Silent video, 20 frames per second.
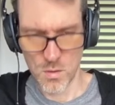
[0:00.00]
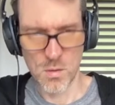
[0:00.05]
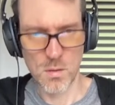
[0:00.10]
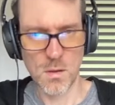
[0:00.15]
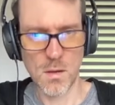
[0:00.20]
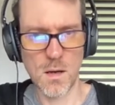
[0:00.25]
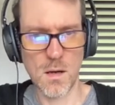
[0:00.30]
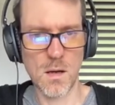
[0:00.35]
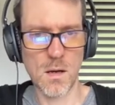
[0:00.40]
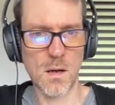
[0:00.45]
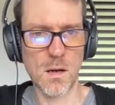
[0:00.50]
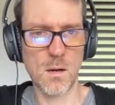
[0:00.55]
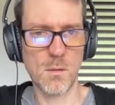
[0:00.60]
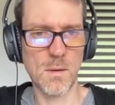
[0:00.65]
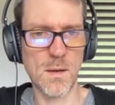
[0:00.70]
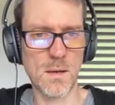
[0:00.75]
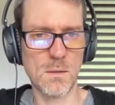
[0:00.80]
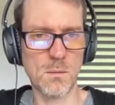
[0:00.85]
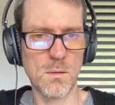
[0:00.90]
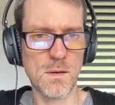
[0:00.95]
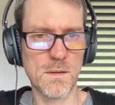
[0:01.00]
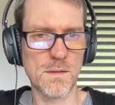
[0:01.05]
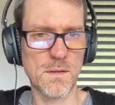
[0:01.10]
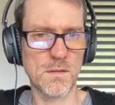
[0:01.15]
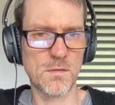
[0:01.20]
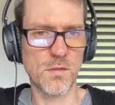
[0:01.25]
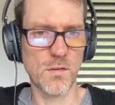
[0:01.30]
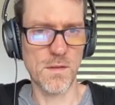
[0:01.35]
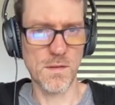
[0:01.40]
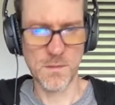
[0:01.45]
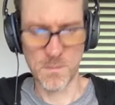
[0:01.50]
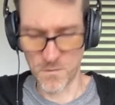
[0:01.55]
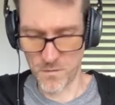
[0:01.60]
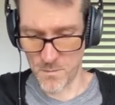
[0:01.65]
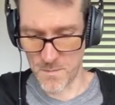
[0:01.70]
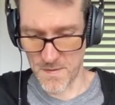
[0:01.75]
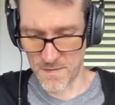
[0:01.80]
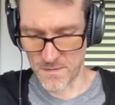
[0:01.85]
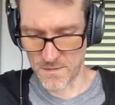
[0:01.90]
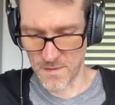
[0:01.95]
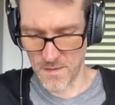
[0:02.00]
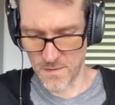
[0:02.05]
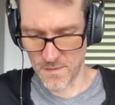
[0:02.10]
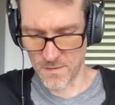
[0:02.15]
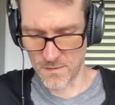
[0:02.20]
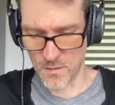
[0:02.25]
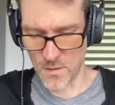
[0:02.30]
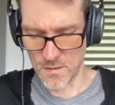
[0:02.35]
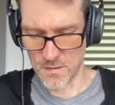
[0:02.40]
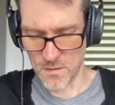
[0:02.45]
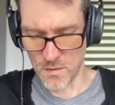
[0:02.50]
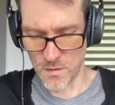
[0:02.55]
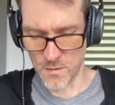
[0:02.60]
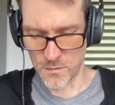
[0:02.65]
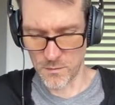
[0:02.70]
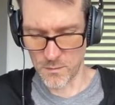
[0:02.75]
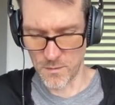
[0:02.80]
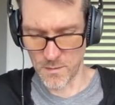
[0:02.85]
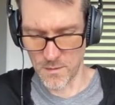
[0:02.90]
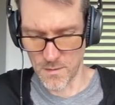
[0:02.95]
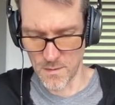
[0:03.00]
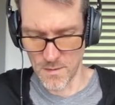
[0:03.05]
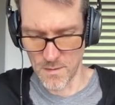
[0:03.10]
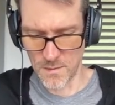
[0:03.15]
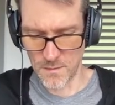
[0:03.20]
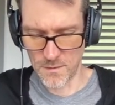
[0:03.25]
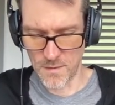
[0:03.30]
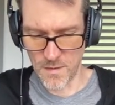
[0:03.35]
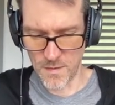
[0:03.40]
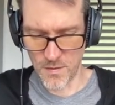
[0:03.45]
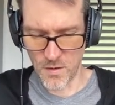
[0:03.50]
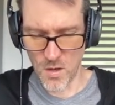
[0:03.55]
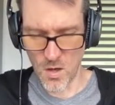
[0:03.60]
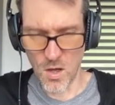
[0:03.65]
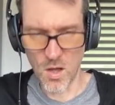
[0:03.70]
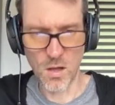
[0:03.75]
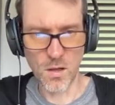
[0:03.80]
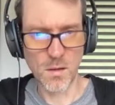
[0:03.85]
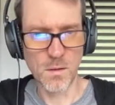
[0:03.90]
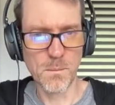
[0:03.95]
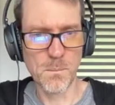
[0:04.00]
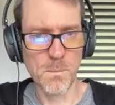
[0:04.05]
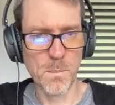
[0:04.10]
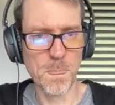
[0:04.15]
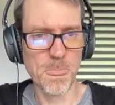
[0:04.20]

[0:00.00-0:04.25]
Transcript: Wait, what is this for? This is for my synth. So I'd call this one synth hall.